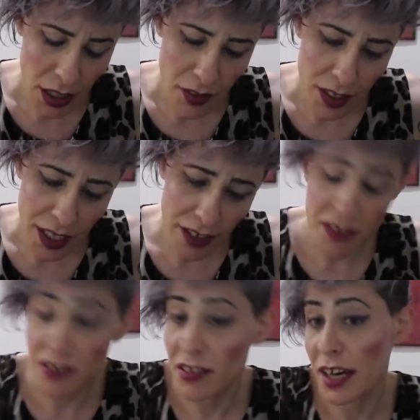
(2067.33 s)
The
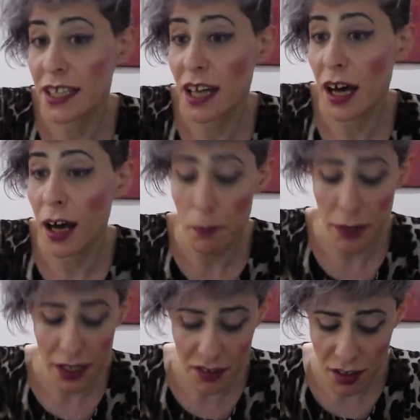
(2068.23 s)
next sign up
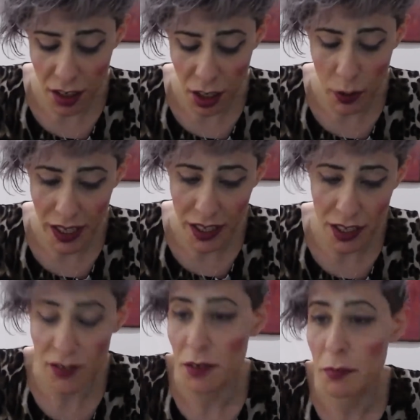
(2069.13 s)
is going
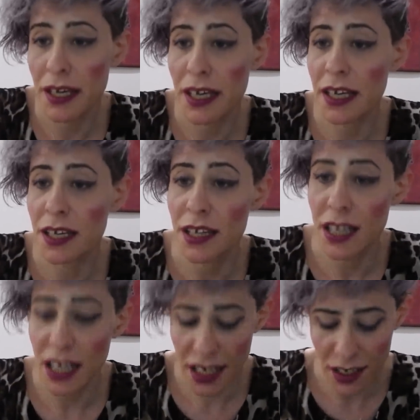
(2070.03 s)
to be
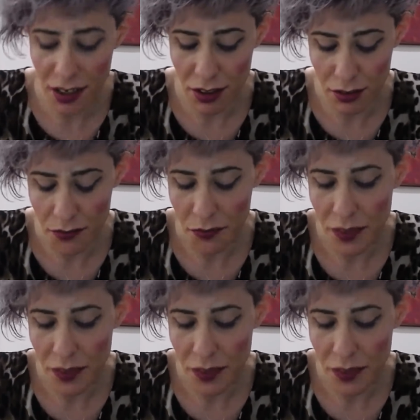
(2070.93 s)
Leo.